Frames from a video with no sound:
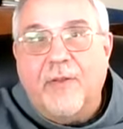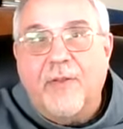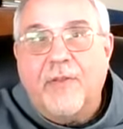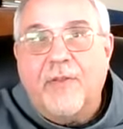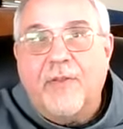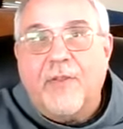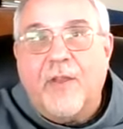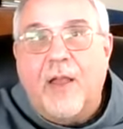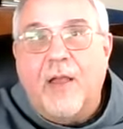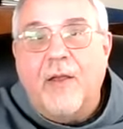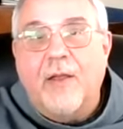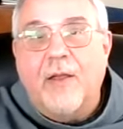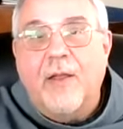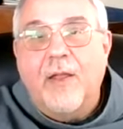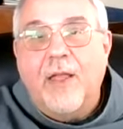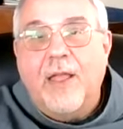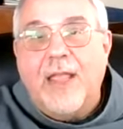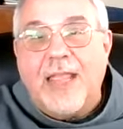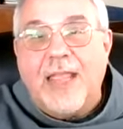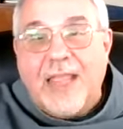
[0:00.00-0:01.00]

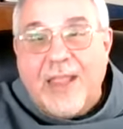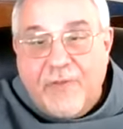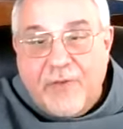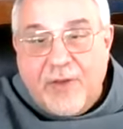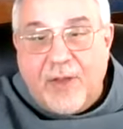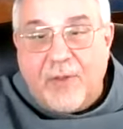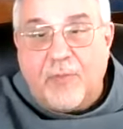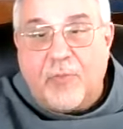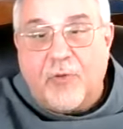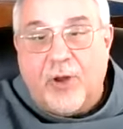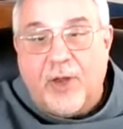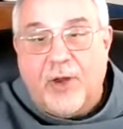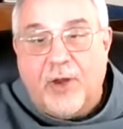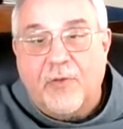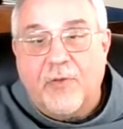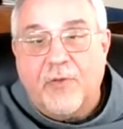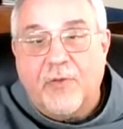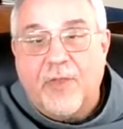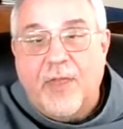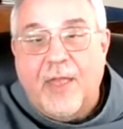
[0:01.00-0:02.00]
sung evening
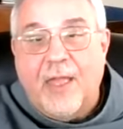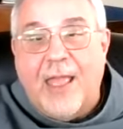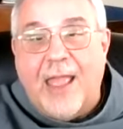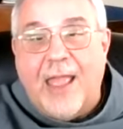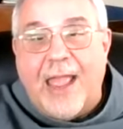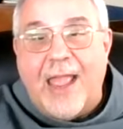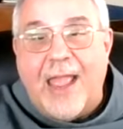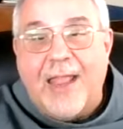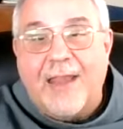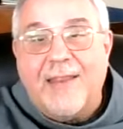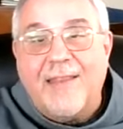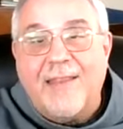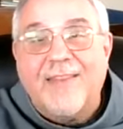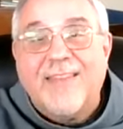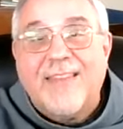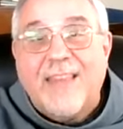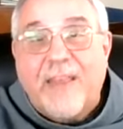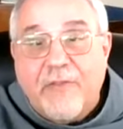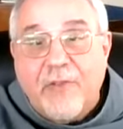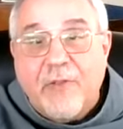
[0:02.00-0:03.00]
prayers at
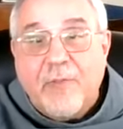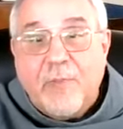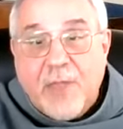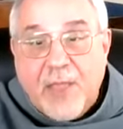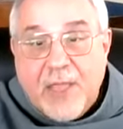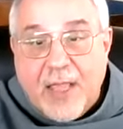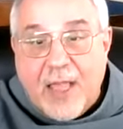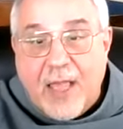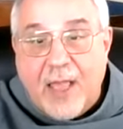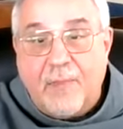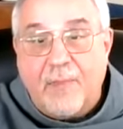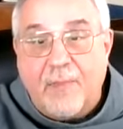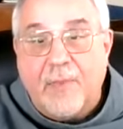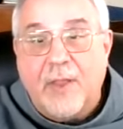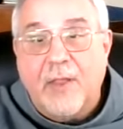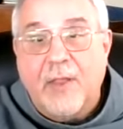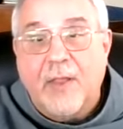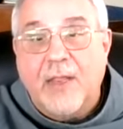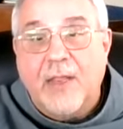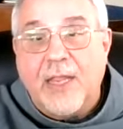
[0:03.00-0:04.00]
7 p.m.
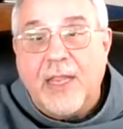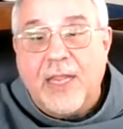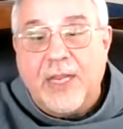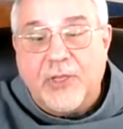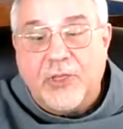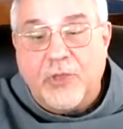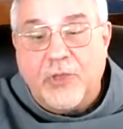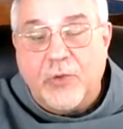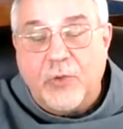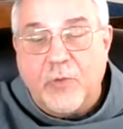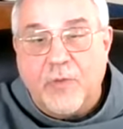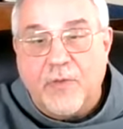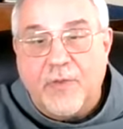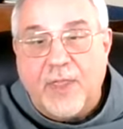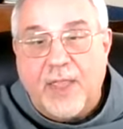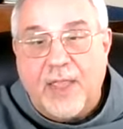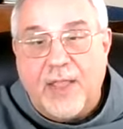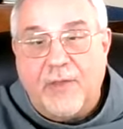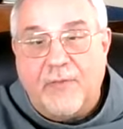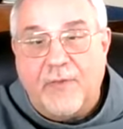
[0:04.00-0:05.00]
each
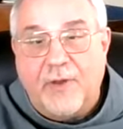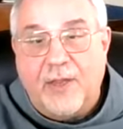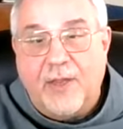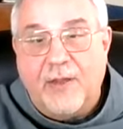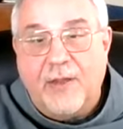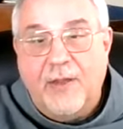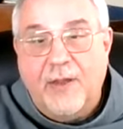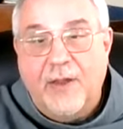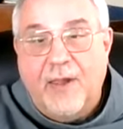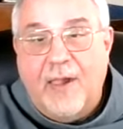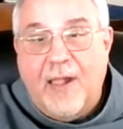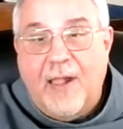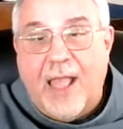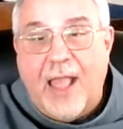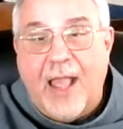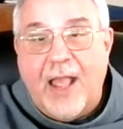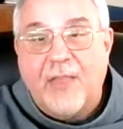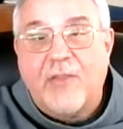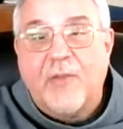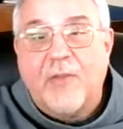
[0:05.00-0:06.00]
Tuesday evening
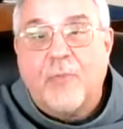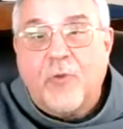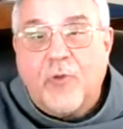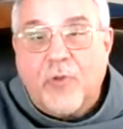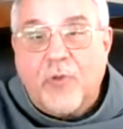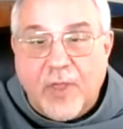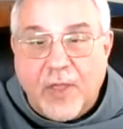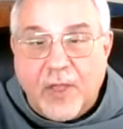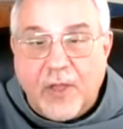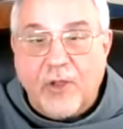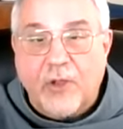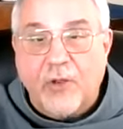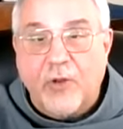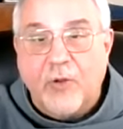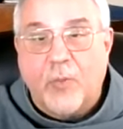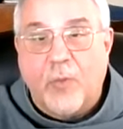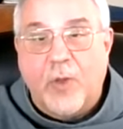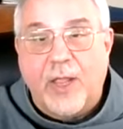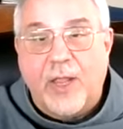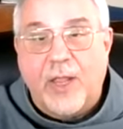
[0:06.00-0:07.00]
as a
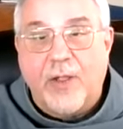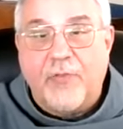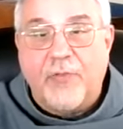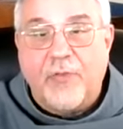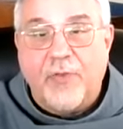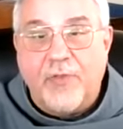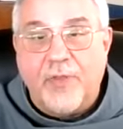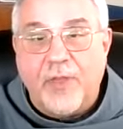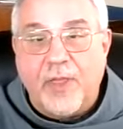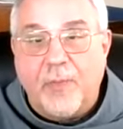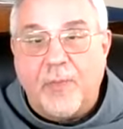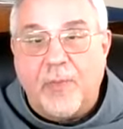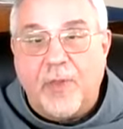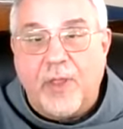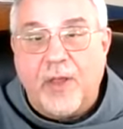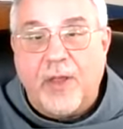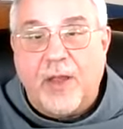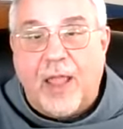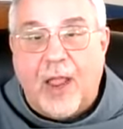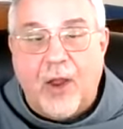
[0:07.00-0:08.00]
particular way to
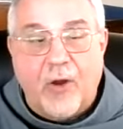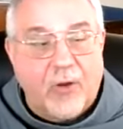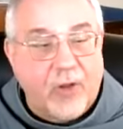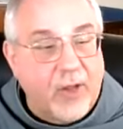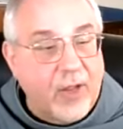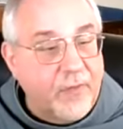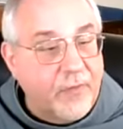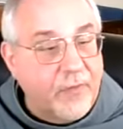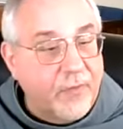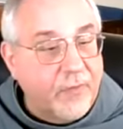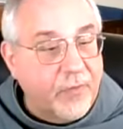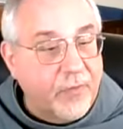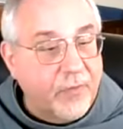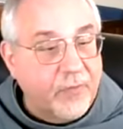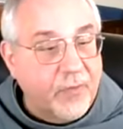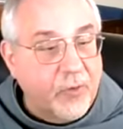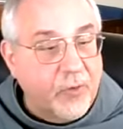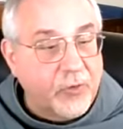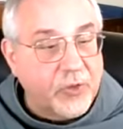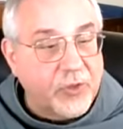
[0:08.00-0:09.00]
deepen our life of
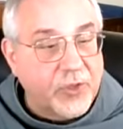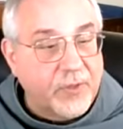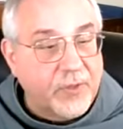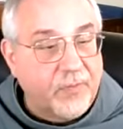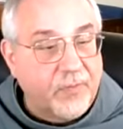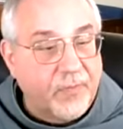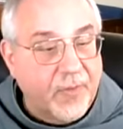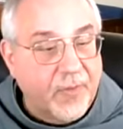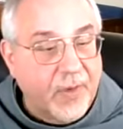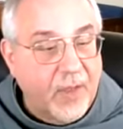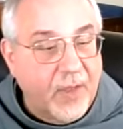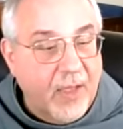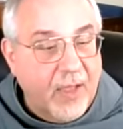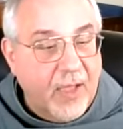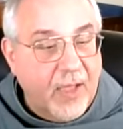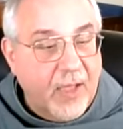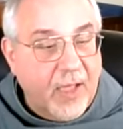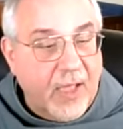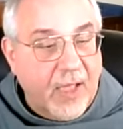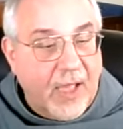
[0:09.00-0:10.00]
devotion.
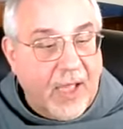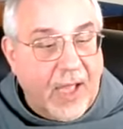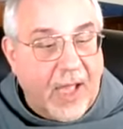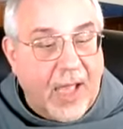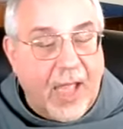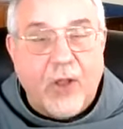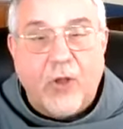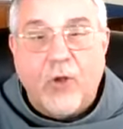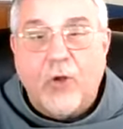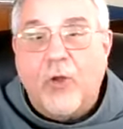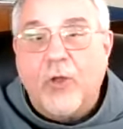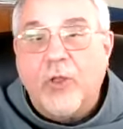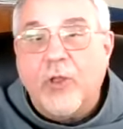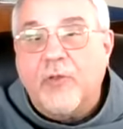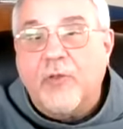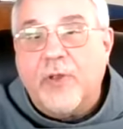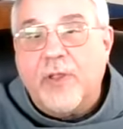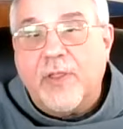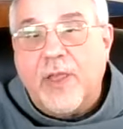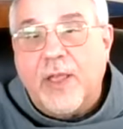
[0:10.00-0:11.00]
I call
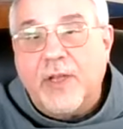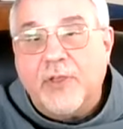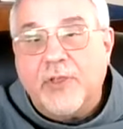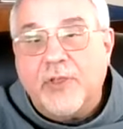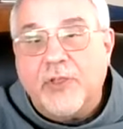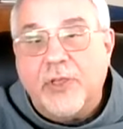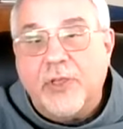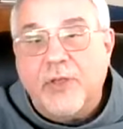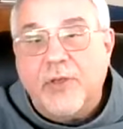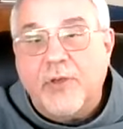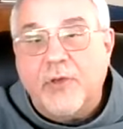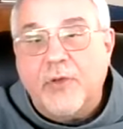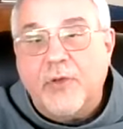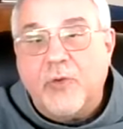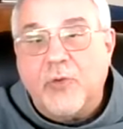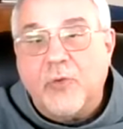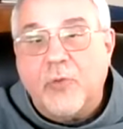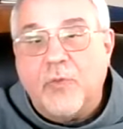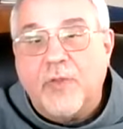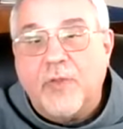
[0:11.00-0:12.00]
your attention
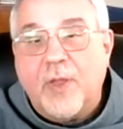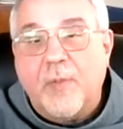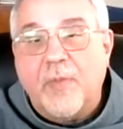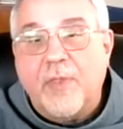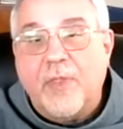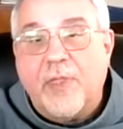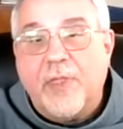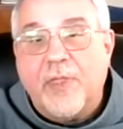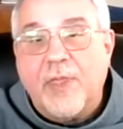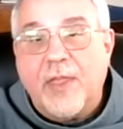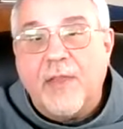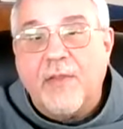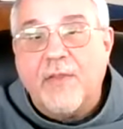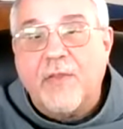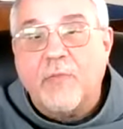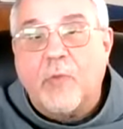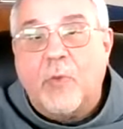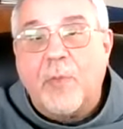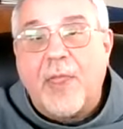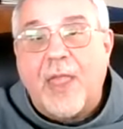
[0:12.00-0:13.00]
to some of the
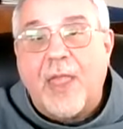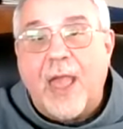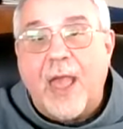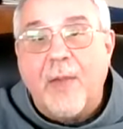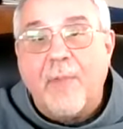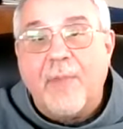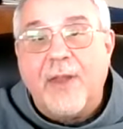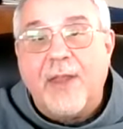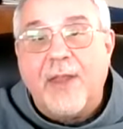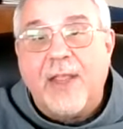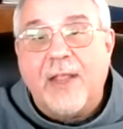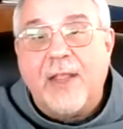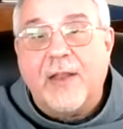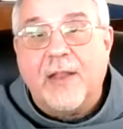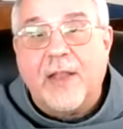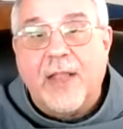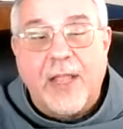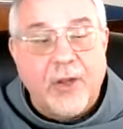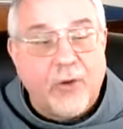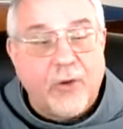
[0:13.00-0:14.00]
things that will be happening
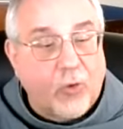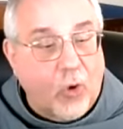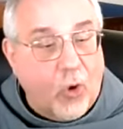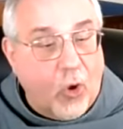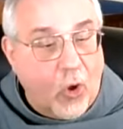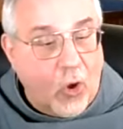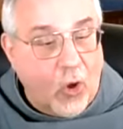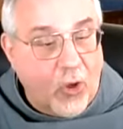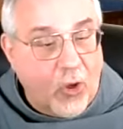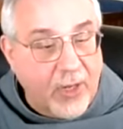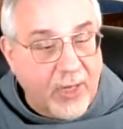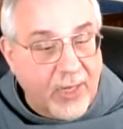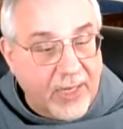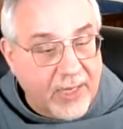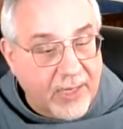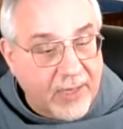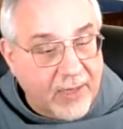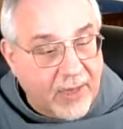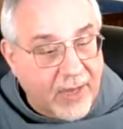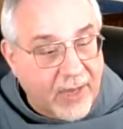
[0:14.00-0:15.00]
later on
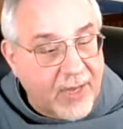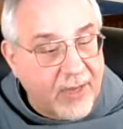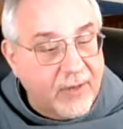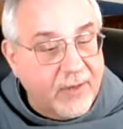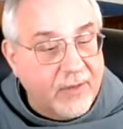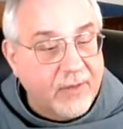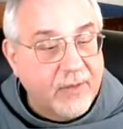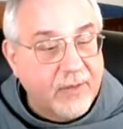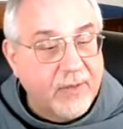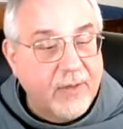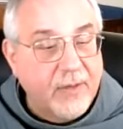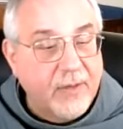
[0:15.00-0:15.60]
in Lent.